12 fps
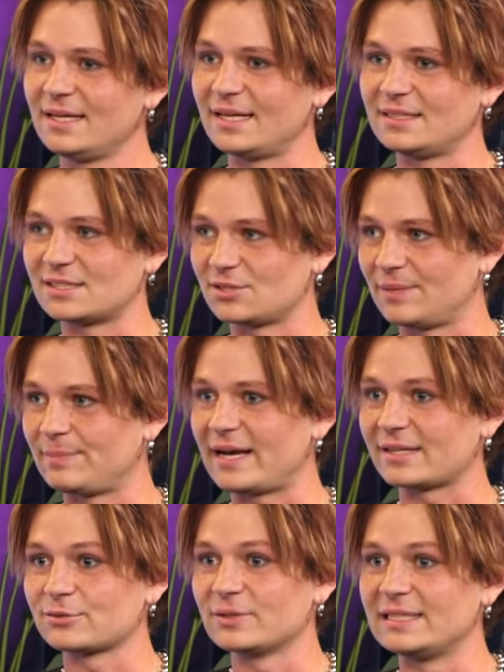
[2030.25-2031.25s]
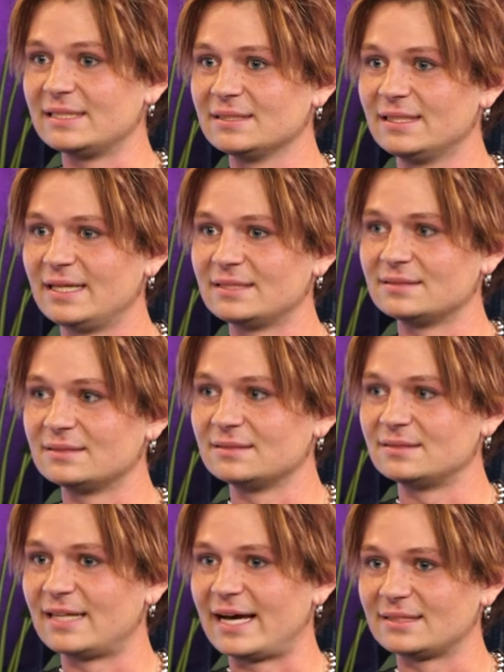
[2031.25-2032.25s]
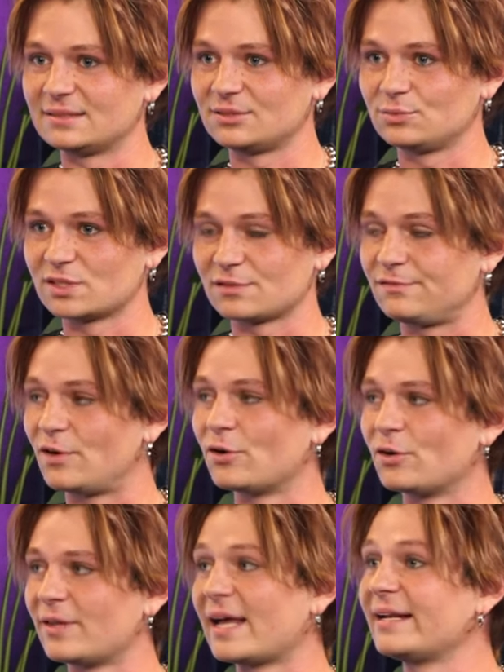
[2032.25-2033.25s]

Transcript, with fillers: and so I back three'd it, and that was a photo.